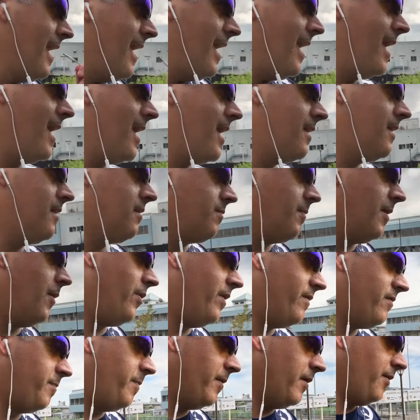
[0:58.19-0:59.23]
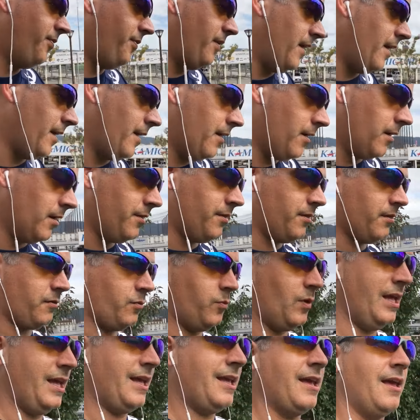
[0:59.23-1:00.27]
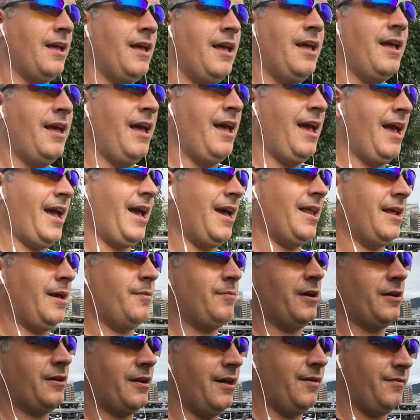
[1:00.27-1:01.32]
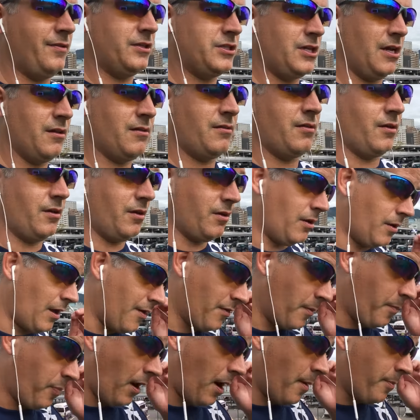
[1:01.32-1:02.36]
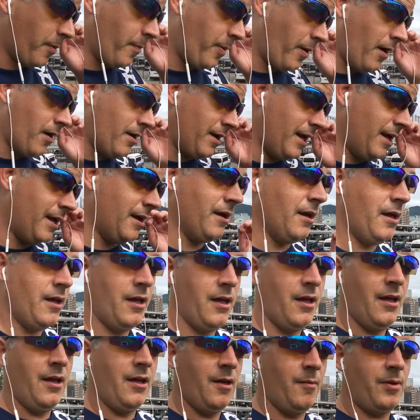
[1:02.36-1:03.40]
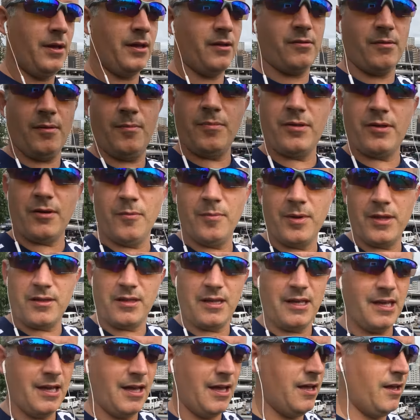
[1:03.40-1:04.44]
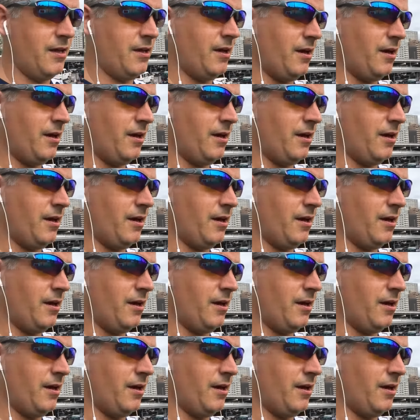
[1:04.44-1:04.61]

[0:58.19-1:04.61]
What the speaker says: And it's my wife's birthday this week, and I'm not gonna have a chance to have a proper party because I'm so busy.